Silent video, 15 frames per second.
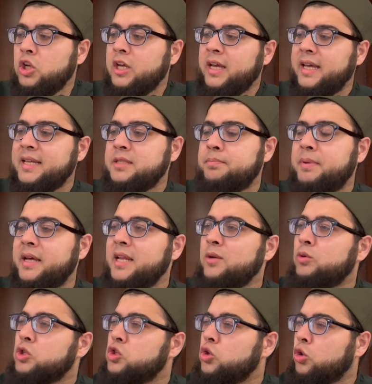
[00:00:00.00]
his bedding
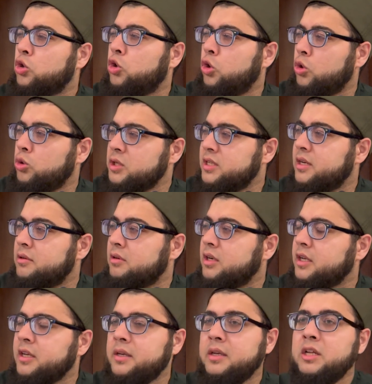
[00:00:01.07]
was so coarse and
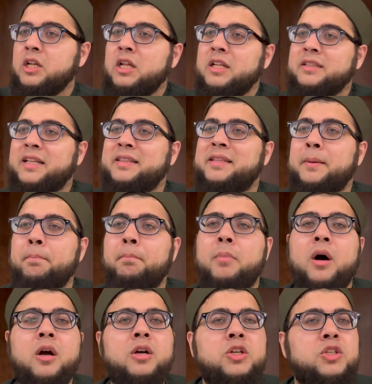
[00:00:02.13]
rugged that the
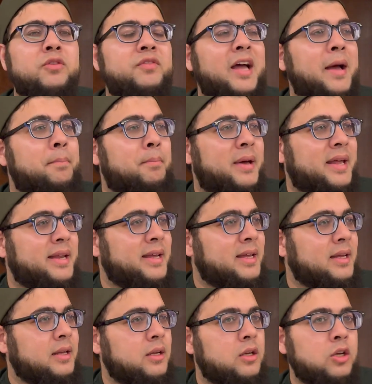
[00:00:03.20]
marks of that
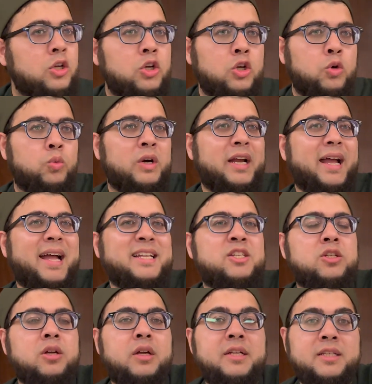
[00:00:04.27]
bedding were
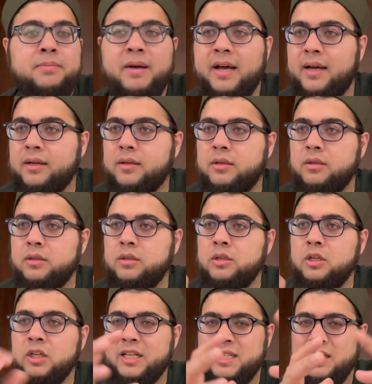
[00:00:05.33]
etched on his back,
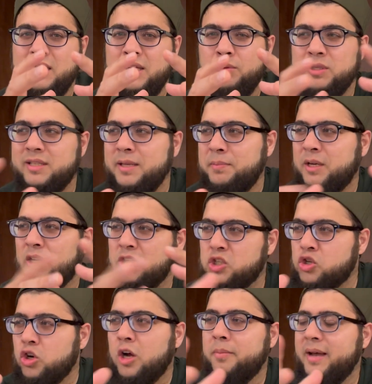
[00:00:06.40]
because he was sleeping on a
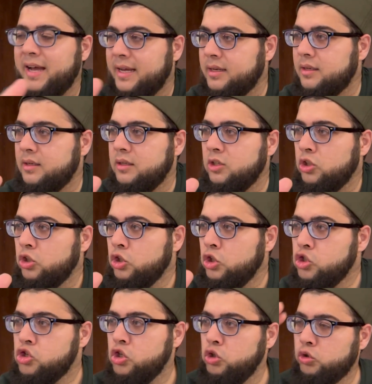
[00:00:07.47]
straw mat.
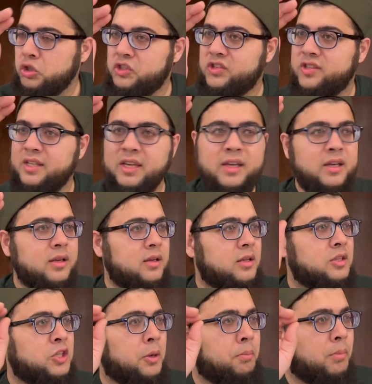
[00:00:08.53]
So you could see
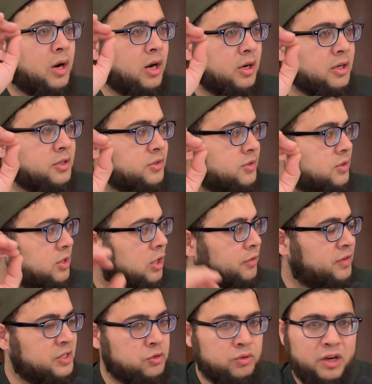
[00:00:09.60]
the marks of
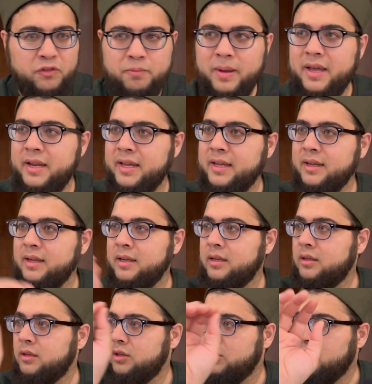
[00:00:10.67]
his rough
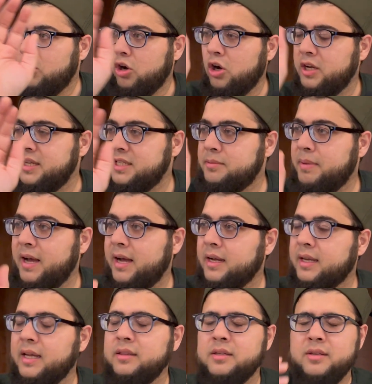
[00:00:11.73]
bedding on his
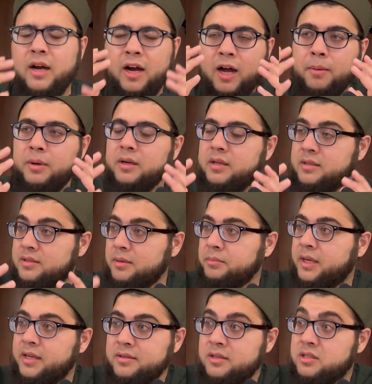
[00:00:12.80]
back. And the Sahaba, in some
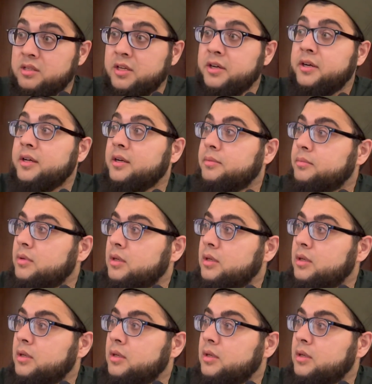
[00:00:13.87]
cases, teared up.